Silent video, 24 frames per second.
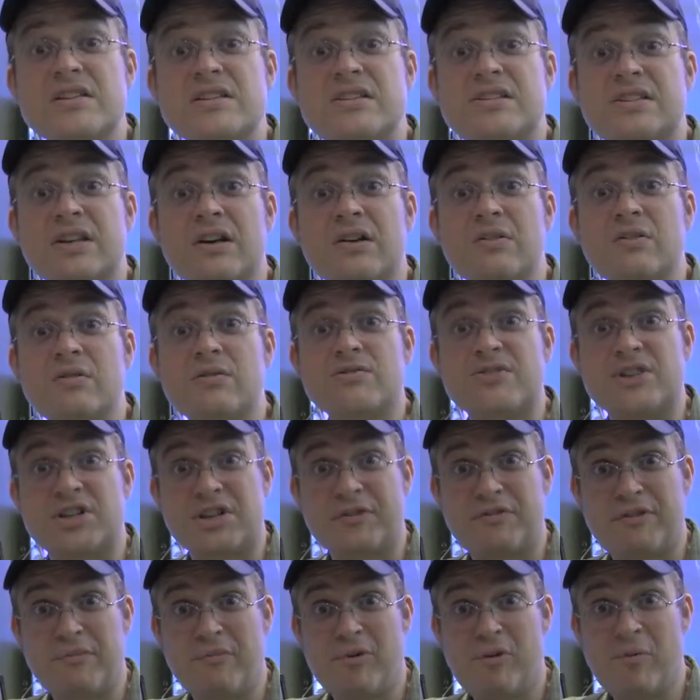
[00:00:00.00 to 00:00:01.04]
So, Sasha
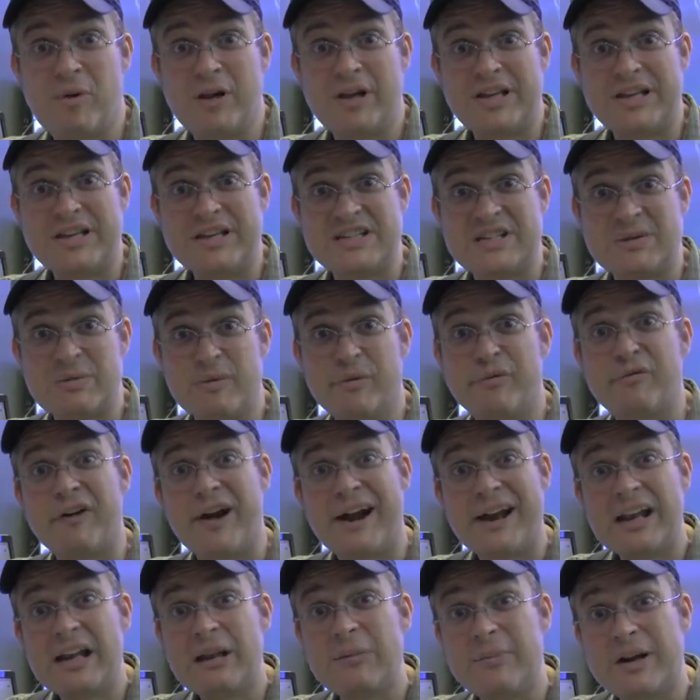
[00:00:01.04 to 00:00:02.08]
from Mobile Geeks, we
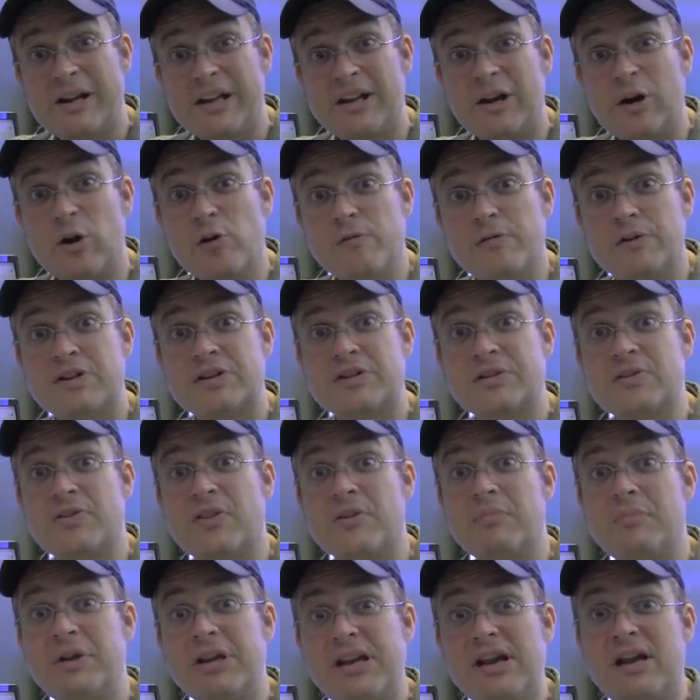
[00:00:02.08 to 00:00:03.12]
finally made it over to the
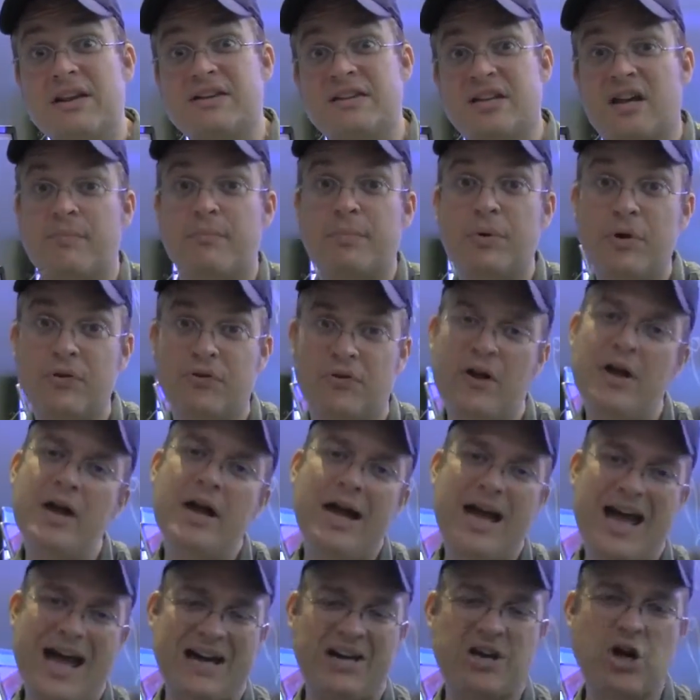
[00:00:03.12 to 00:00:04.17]
MediaTek booth
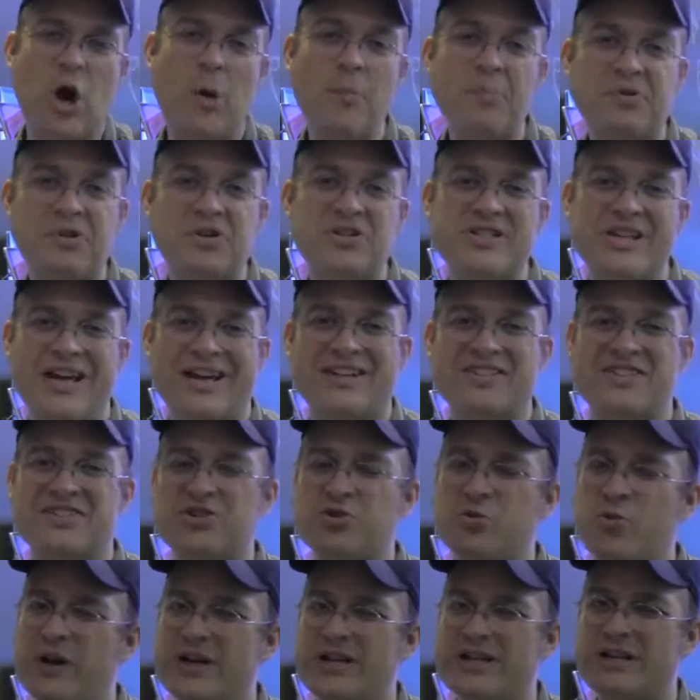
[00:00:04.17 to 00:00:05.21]
at Computex
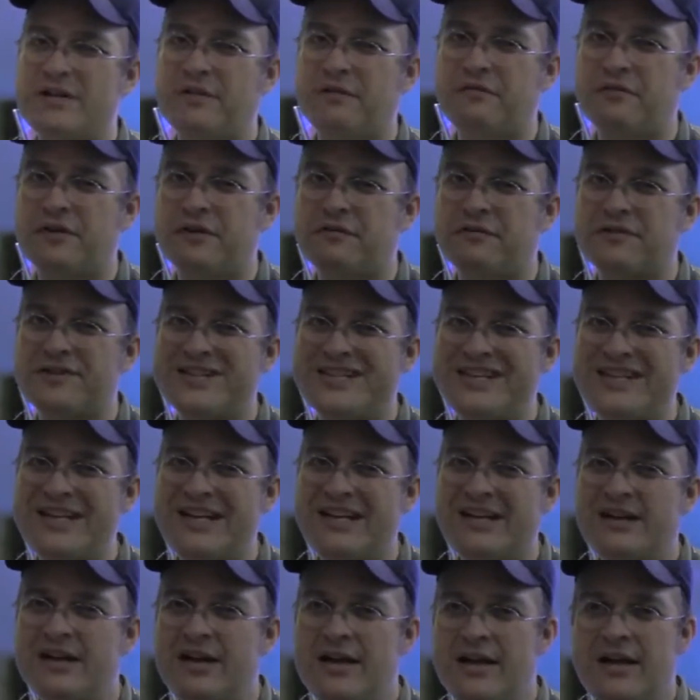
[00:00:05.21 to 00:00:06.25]

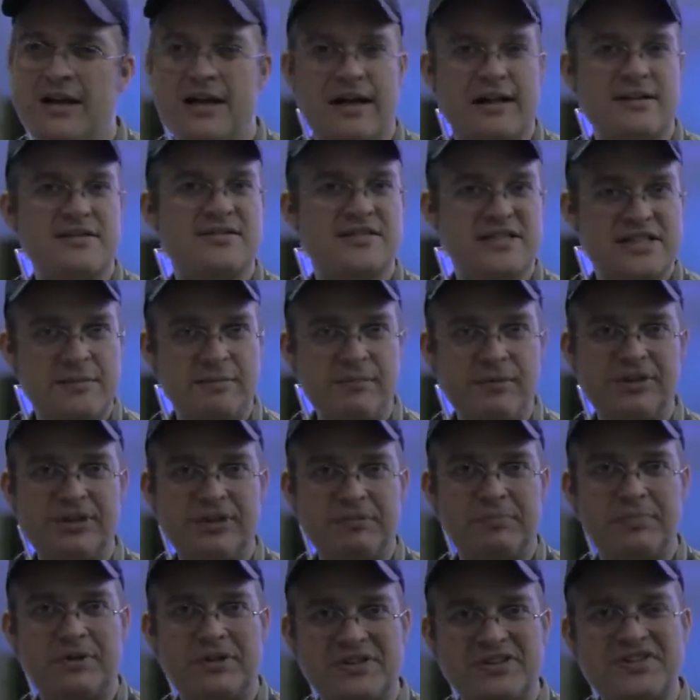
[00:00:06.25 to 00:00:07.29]
2015 and stumbled
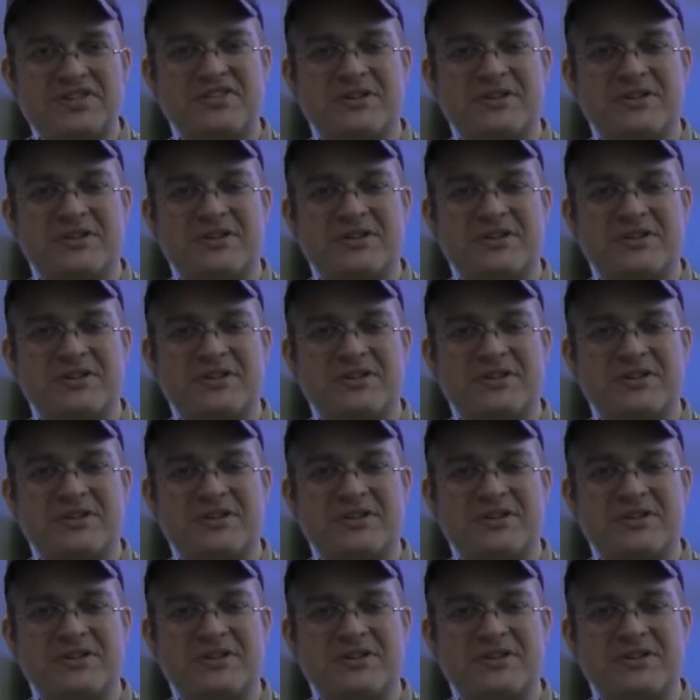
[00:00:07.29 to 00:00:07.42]
upon